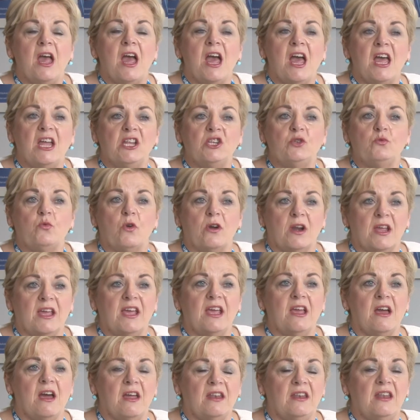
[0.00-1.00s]
and
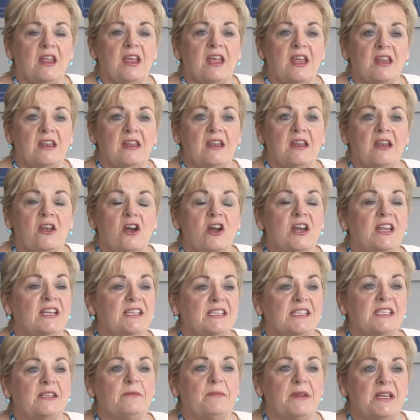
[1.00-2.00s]
working on in learning
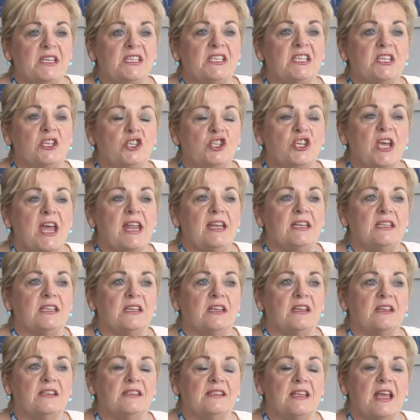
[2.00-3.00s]
disability agenda,
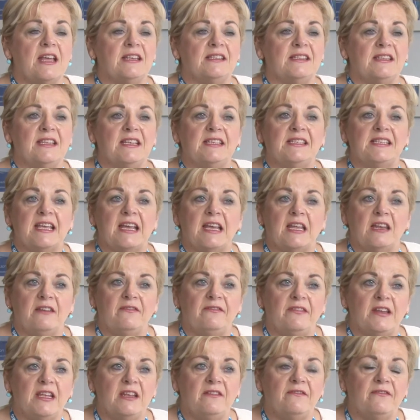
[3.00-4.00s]
because as the
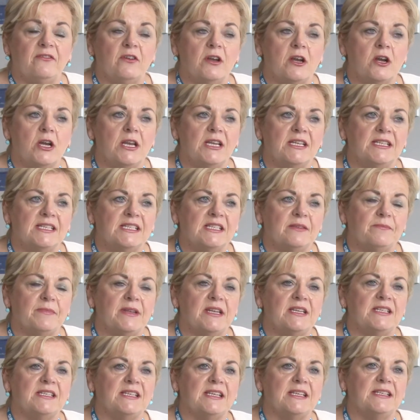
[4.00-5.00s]
executive lead for learning
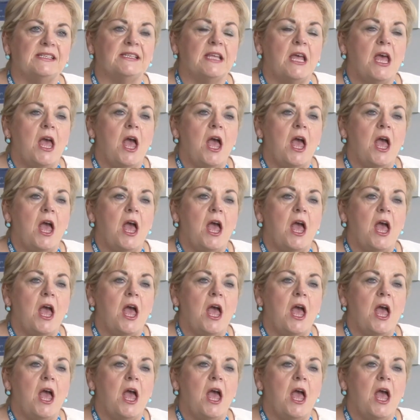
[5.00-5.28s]
disabilities,